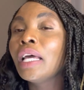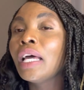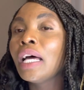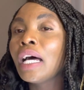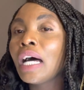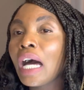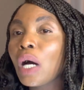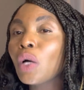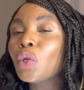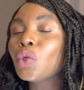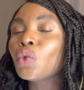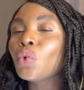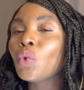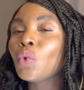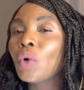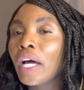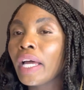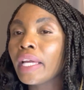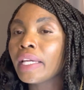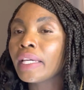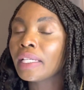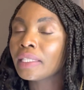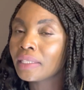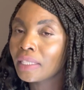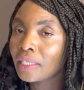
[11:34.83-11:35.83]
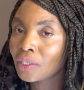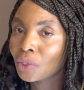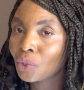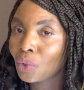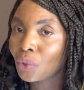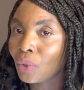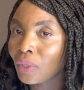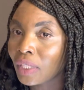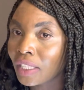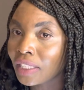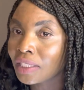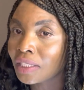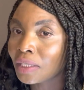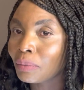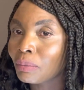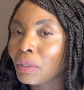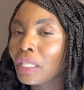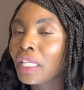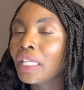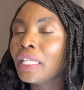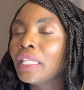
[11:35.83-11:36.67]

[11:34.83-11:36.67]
how do I get a scholarship?